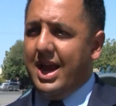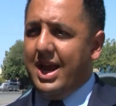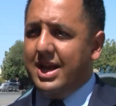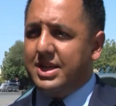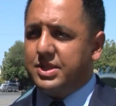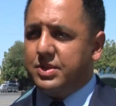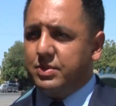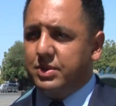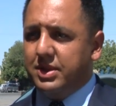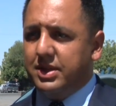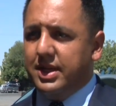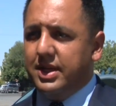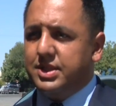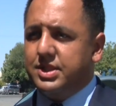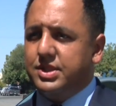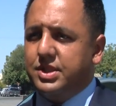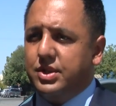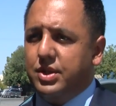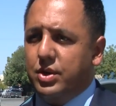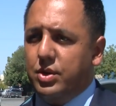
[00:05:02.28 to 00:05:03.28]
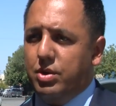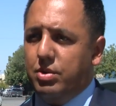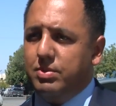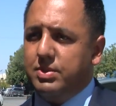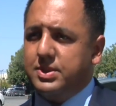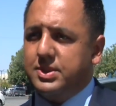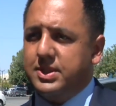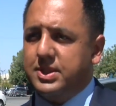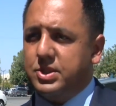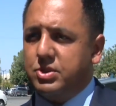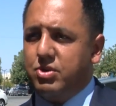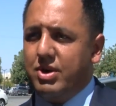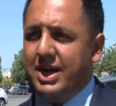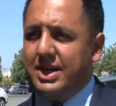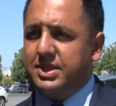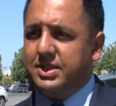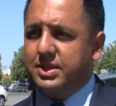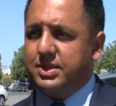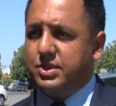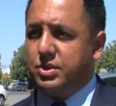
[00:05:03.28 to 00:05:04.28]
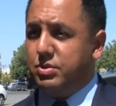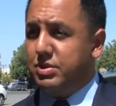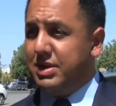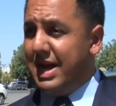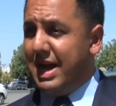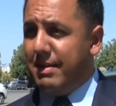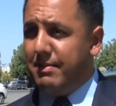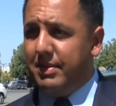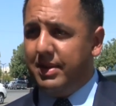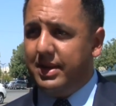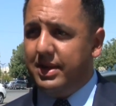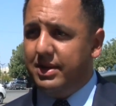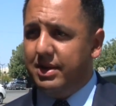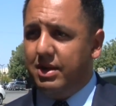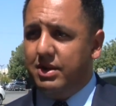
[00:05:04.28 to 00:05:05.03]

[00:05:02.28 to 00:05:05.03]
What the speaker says: as it relates to the homelessness crisis. So $9 million